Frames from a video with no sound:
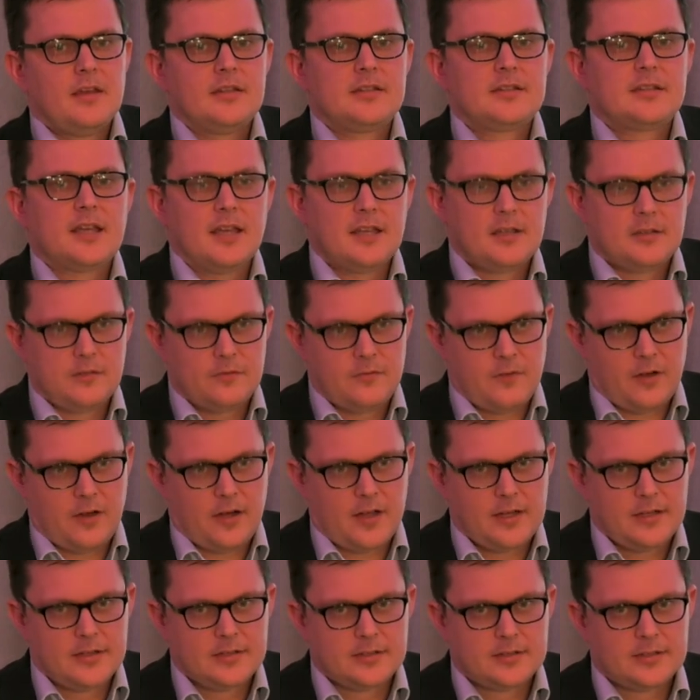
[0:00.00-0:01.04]
take
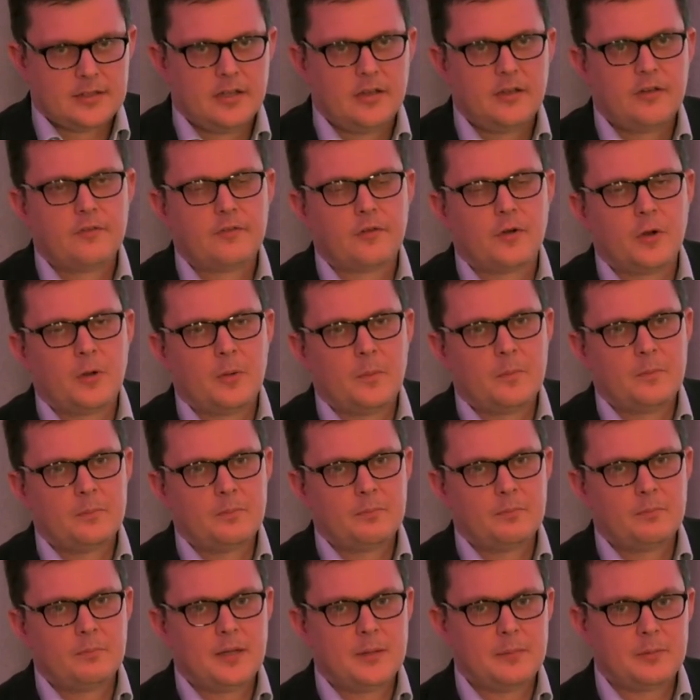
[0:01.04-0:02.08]
advice from
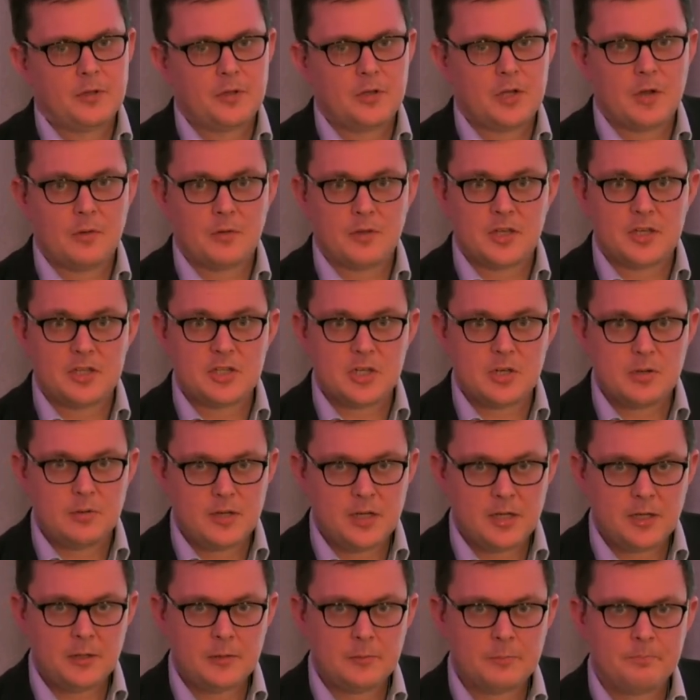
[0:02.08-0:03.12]
people who know what they're
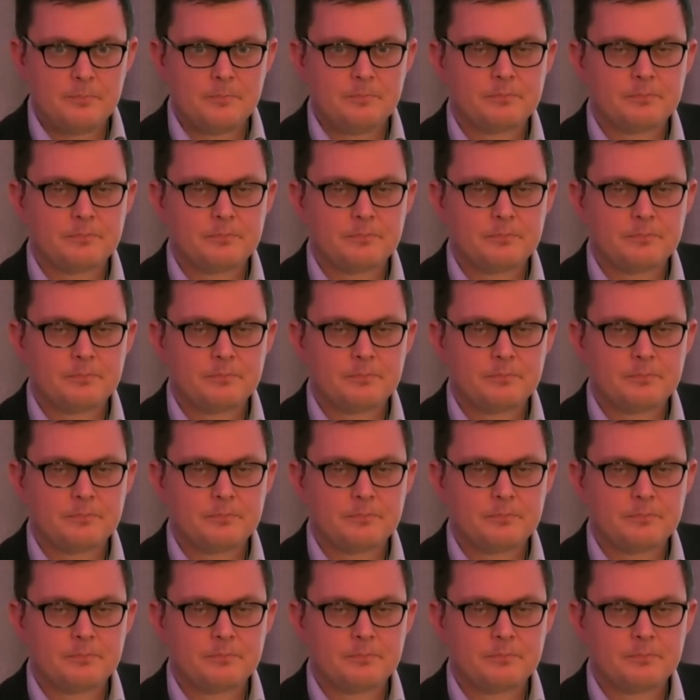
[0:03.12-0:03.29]
doing.